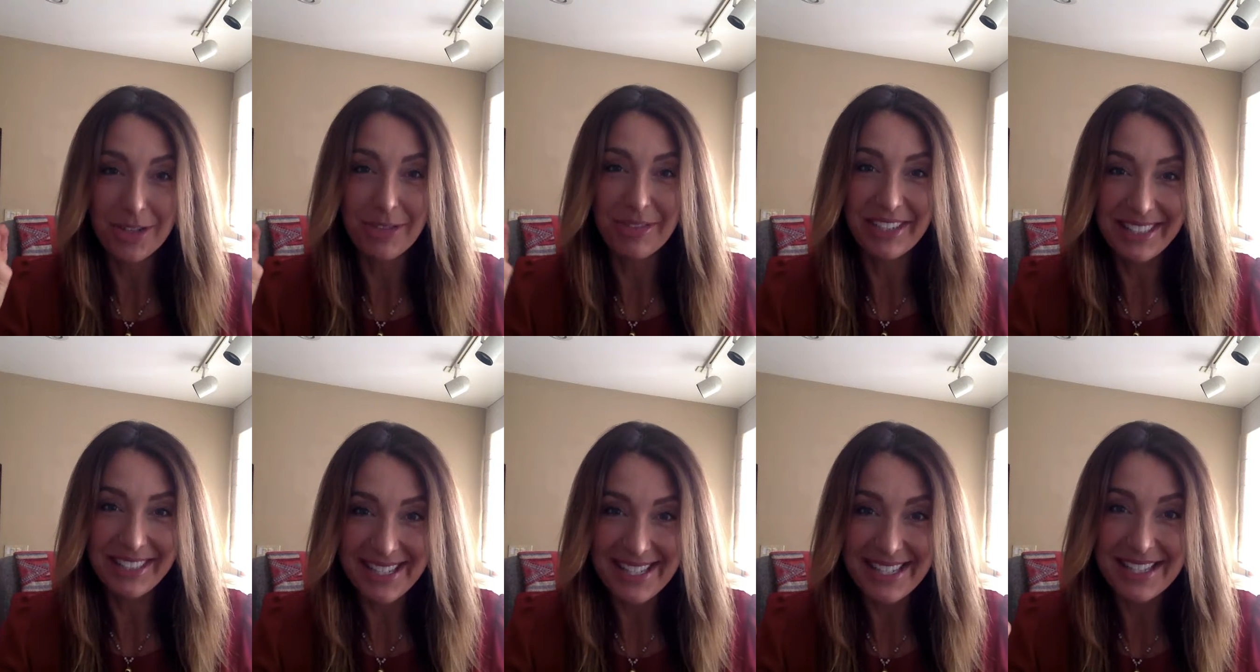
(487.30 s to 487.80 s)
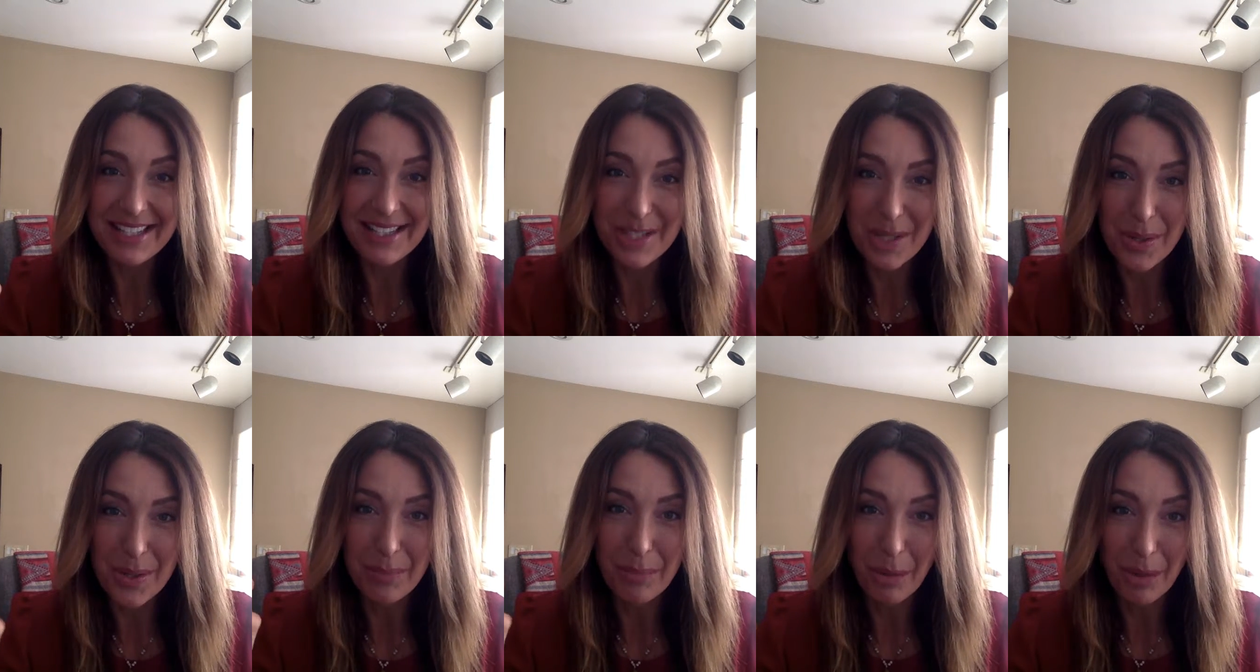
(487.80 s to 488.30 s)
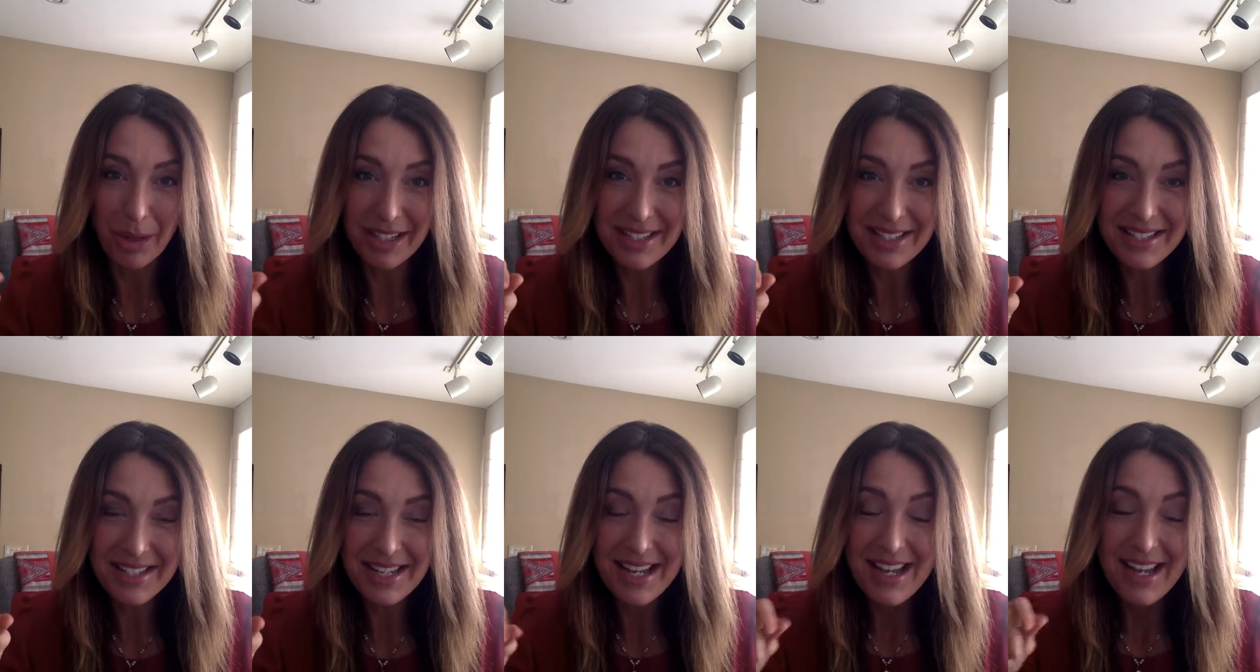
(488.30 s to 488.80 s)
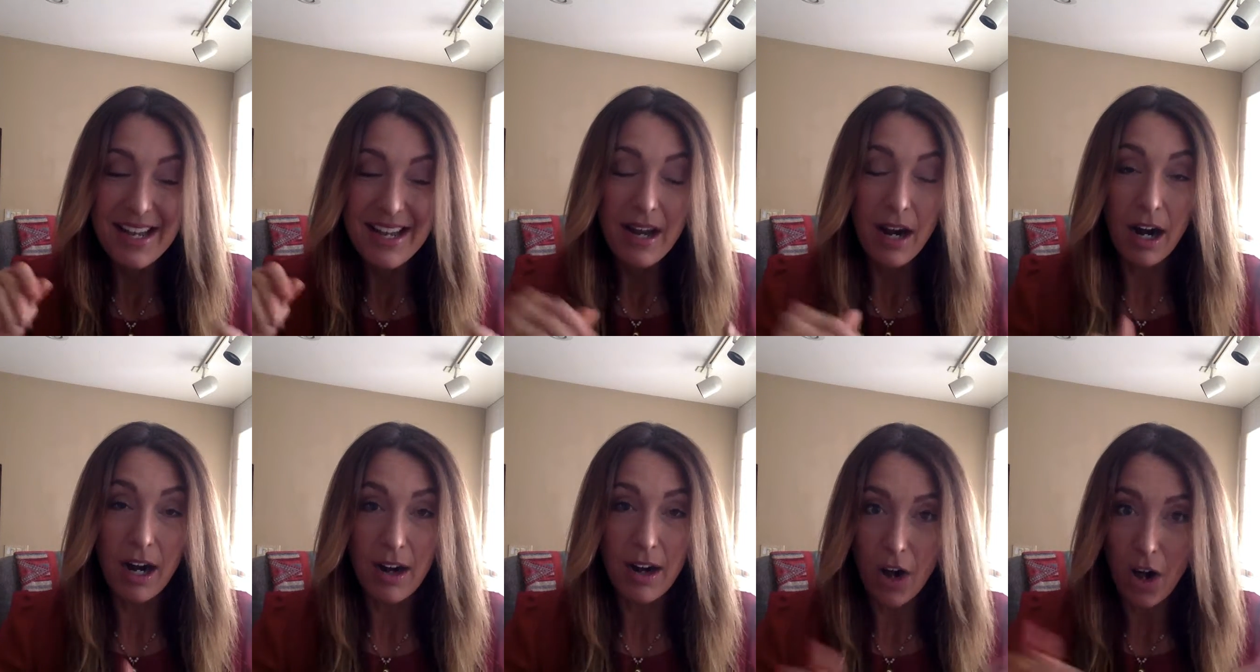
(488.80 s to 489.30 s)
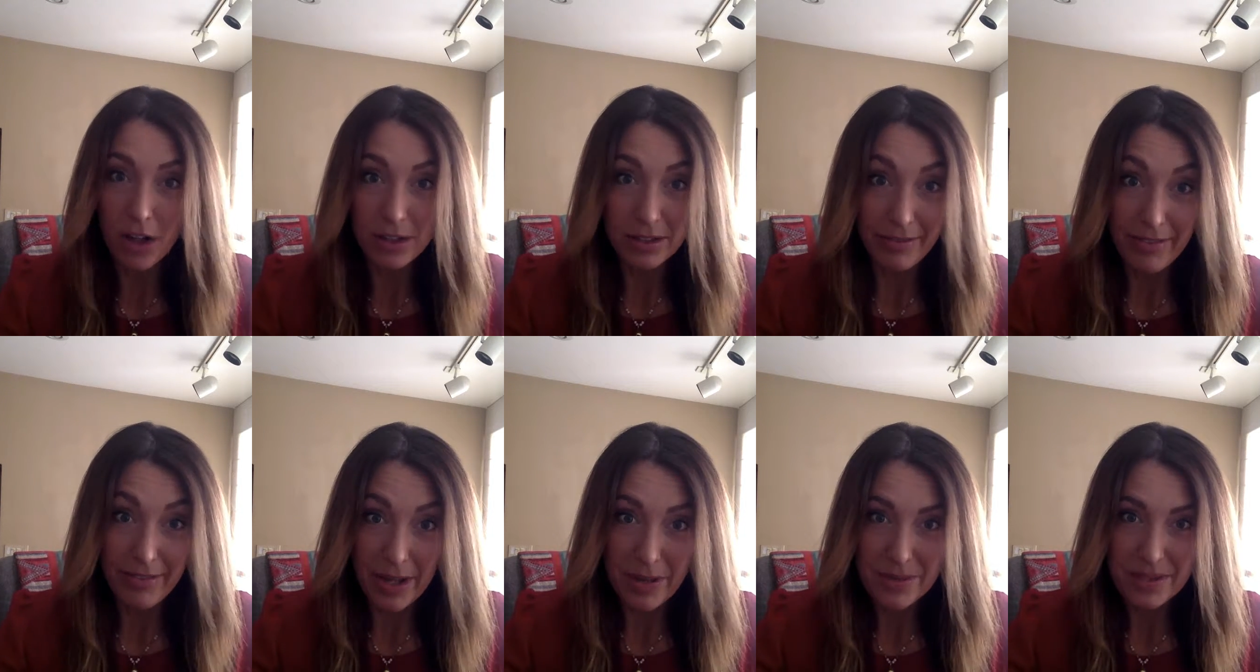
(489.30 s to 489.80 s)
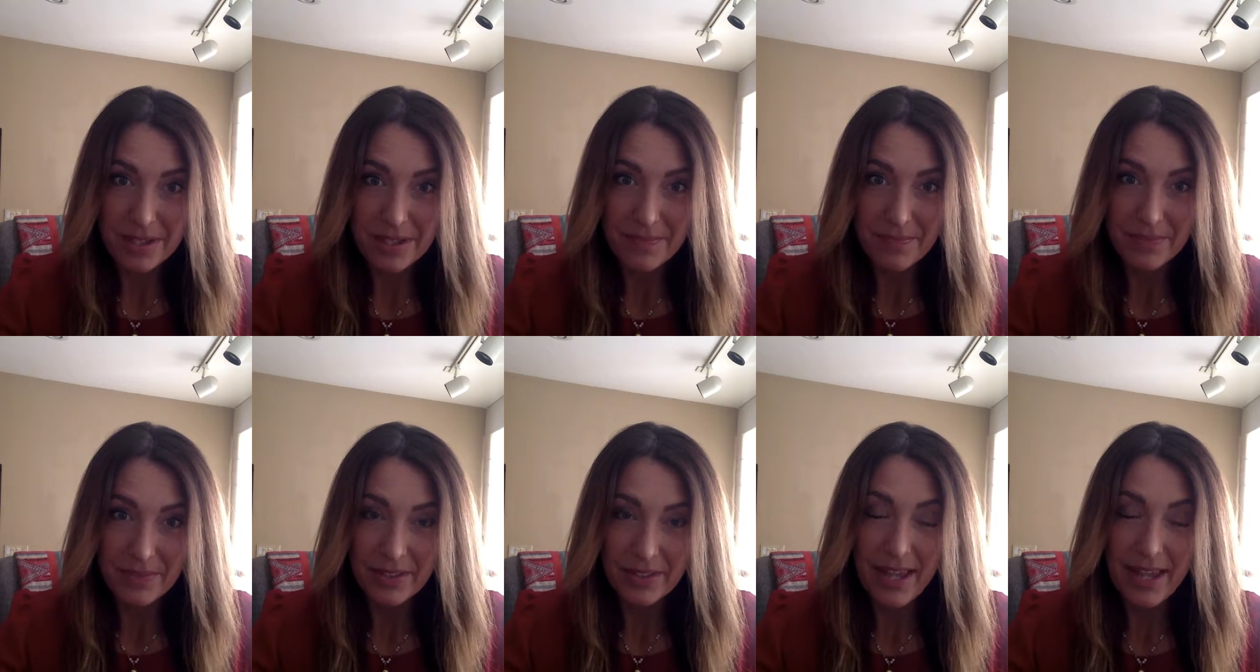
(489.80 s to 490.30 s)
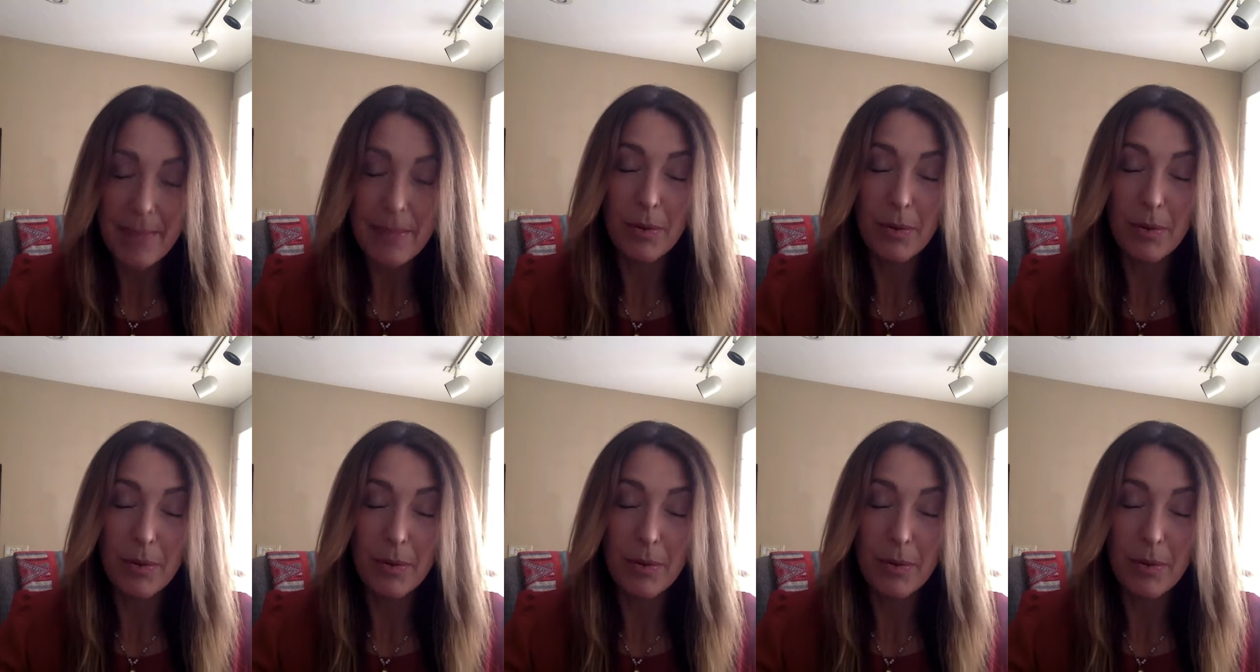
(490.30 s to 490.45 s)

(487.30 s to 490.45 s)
release is so important are all of those, okay?